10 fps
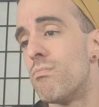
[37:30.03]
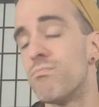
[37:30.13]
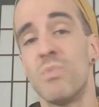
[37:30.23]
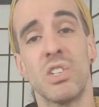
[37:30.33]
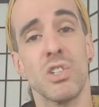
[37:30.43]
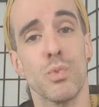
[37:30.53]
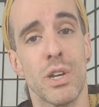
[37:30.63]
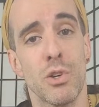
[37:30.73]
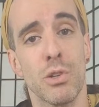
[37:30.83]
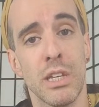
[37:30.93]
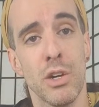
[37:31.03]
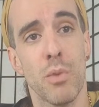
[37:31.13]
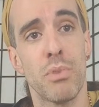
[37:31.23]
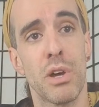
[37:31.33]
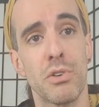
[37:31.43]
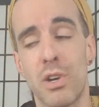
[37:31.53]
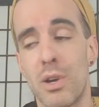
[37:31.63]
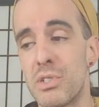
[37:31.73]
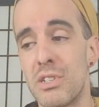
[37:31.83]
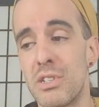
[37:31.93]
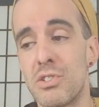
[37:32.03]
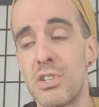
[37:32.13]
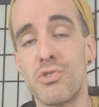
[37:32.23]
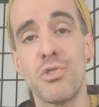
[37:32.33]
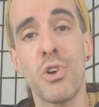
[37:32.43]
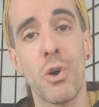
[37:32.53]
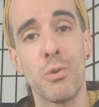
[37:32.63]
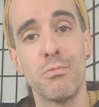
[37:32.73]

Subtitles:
This is when your Leo brother comes in and says no.